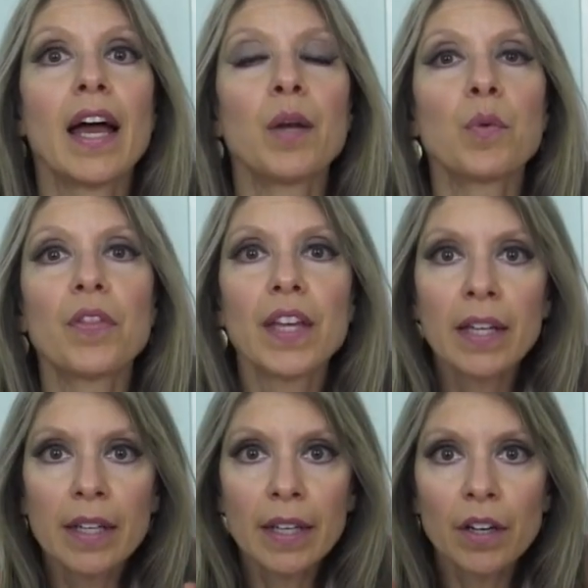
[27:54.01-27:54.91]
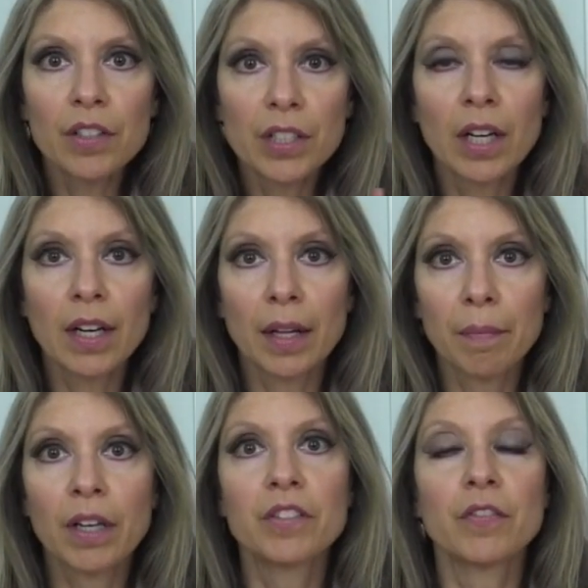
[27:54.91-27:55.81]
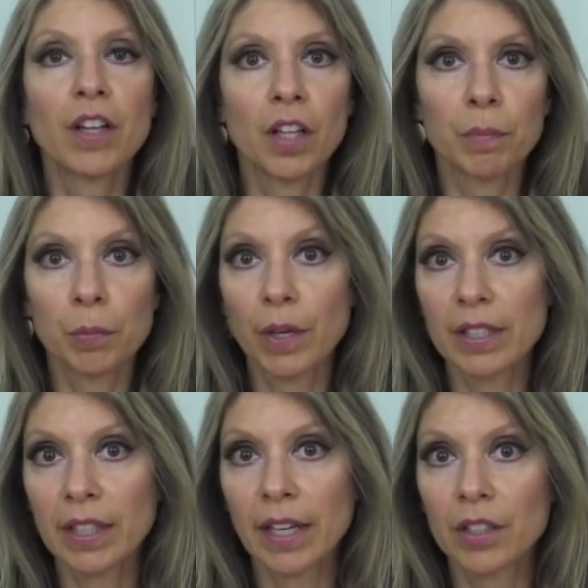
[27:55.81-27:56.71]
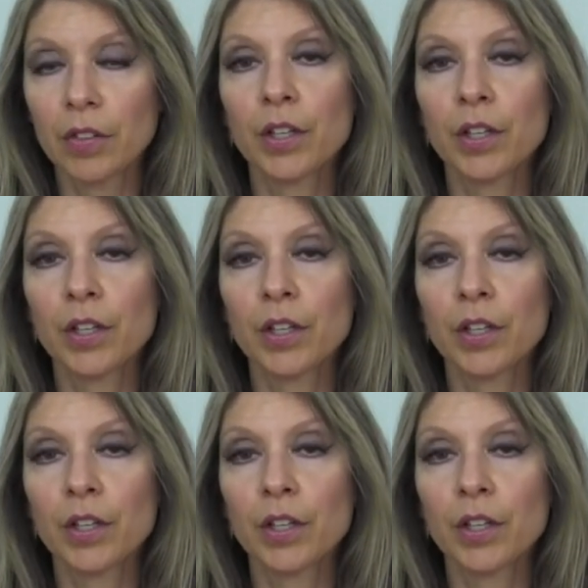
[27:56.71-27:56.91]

and within a year's time have developed breast cancer.